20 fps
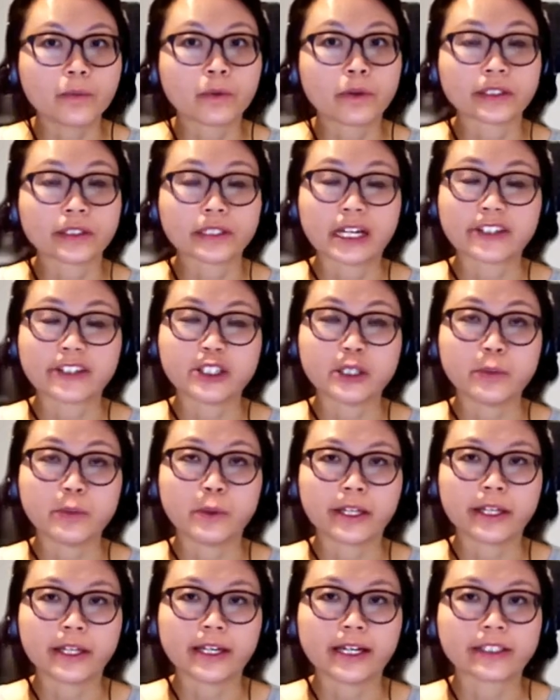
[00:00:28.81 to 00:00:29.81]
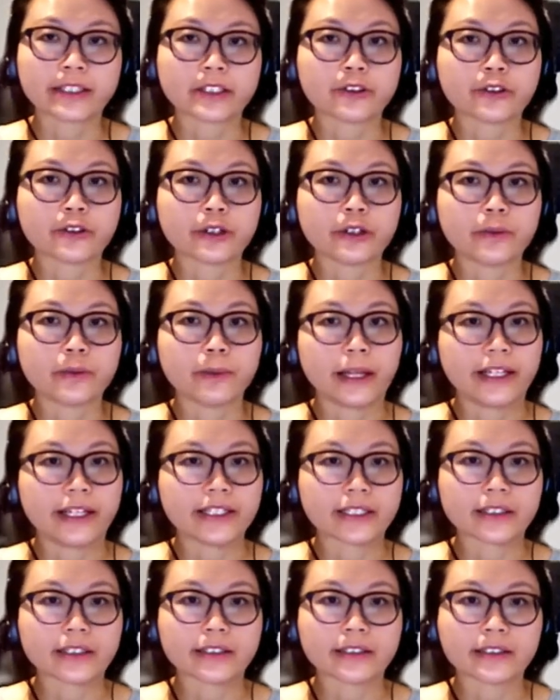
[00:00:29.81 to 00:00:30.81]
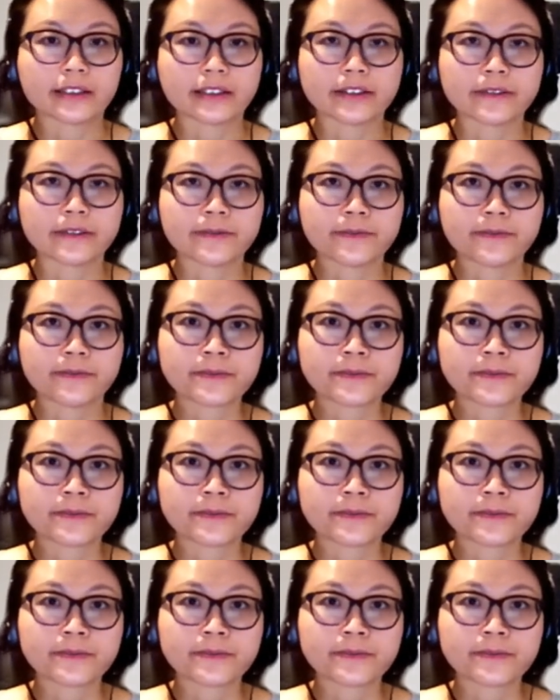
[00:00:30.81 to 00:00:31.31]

was actually working as a trailblazers.